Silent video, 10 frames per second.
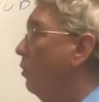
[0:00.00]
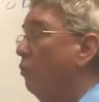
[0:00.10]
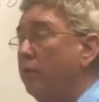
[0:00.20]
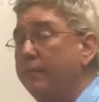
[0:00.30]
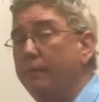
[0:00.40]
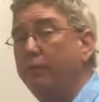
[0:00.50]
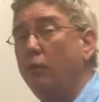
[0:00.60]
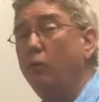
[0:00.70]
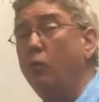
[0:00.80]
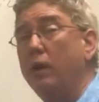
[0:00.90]

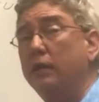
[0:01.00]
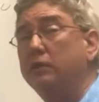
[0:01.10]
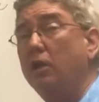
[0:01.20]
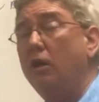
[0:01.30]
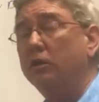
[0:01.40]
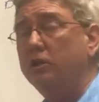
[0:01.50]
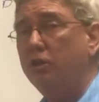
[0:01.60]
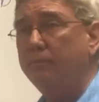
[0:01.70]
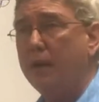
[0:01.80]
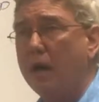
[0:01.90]
Remember when I talked to
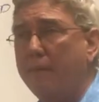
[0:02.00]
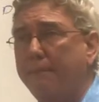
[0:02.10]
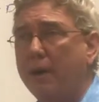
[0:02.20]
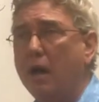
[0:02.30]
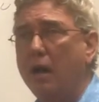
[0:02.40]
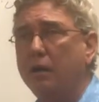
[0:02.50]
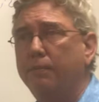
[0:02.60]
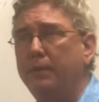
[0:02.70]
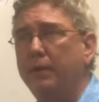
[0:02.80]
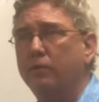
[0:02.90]
you about Bach
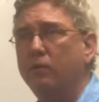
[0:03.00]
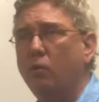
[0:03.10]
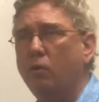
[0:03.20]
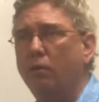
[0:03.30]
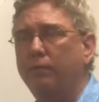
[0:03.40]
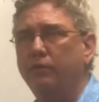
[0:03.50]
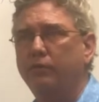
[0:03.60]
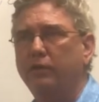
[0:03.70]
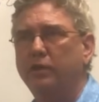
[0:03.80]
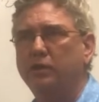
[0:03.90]
being the court
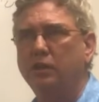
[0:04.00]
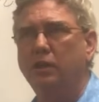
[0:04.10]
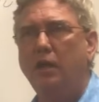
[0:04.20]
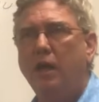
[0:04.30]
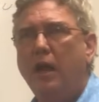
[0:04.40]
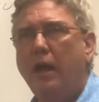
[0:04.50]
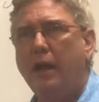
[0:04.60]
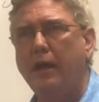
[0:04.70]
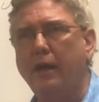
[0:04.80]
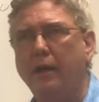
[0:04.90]
musician,
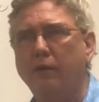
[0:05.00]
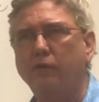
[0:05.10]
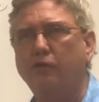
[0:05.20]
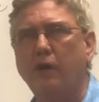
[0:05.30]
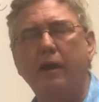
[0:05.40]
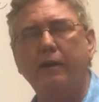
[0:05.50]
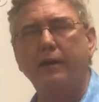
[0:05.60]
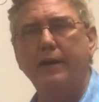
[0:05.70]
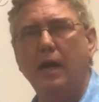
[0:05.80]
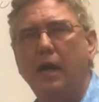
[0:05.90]
and on
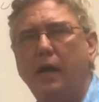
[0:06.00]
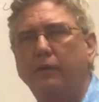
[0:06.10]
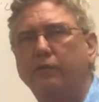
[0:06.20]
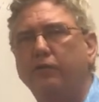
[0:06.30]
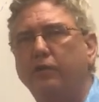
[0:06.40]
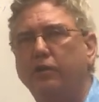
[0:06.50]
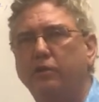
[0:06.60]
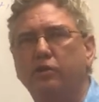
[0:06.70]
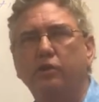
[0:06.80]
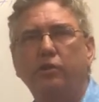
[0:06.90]
Saturday nights the
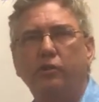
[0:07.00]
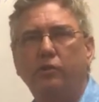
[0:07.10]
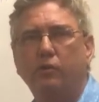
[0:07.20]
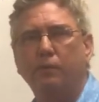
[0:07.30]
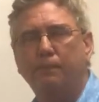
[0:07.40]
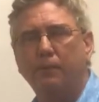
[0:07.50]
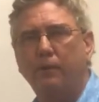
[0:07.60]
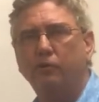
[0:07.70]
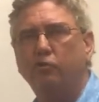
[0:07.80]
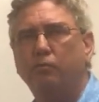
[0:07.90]
Duke or the
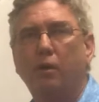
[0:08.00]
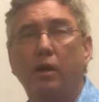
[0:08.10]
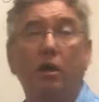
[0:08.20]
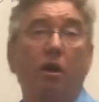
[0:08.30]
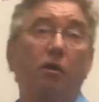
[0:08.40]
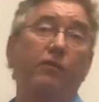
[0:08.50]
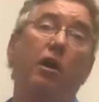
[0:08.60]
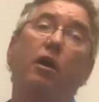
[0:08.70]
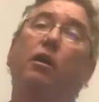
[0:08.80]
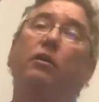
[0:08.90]
Prince would bring over
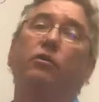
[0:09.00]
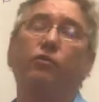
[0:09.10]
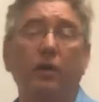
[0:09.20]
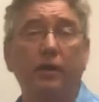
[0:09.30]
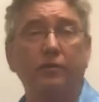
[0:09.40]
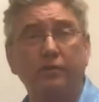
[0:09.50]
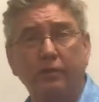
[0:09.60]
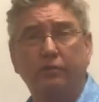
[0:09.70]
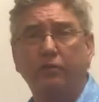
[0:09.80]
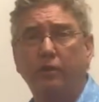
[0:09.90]
all his friends,
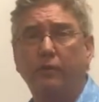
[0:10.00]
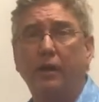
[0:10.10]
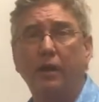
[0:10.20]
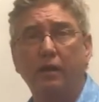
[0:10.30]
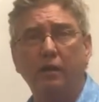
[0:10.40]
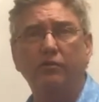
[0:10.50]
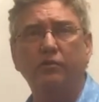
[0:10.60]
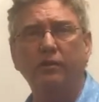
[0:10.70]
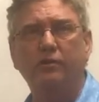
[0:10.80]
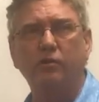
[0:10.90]
they'd sit around and
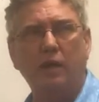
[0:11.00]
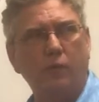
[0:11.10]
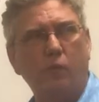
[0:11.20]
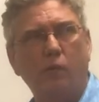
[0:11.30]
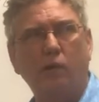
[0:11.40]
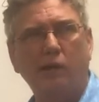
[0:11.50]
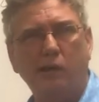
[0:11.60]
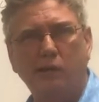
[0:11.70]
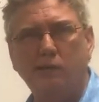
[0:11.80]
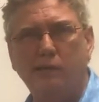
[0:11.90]
listen
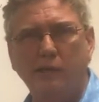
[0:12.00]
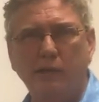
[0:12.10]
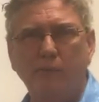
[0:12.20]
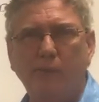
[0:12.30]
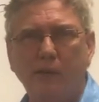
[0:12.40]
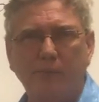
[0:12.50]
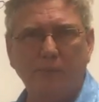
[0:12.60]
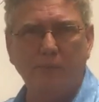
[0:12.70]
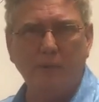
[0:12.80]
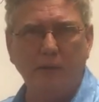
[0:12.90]
to 10
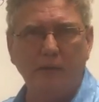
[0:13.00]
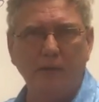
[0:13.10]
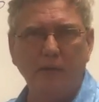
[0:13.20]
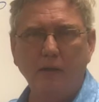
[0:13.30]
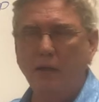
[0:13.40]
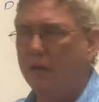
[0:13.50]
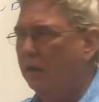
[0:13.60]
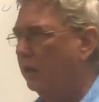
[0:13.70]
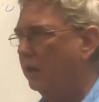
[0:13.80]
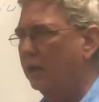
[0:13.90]
people playing
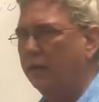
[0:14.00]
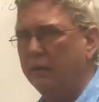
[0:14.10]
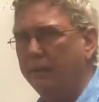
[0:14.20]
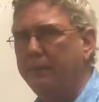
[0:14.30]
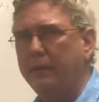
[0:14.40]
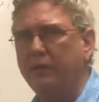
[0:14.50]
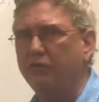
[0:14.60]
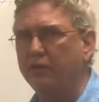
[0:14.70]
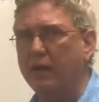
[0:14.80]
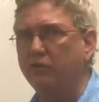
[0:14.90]
a piece,
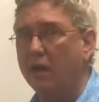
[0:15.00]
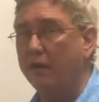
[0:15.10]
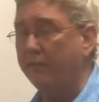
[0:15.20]
and that's not